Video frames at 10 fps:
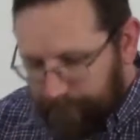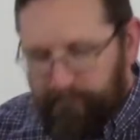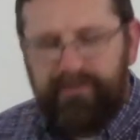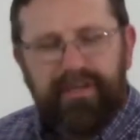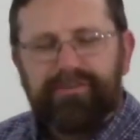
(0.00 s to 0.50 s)

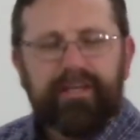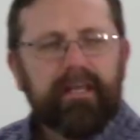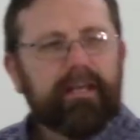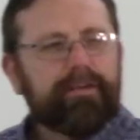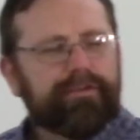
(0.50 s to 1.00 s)
You see,
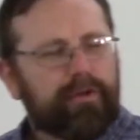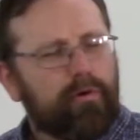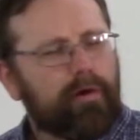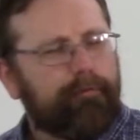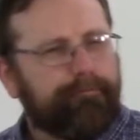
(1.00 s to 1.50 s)
sin is
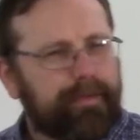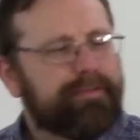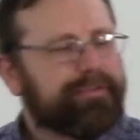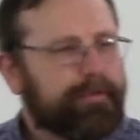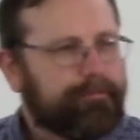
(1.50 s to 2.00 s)
so
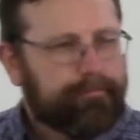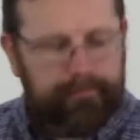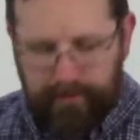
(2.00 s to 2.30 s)
offensive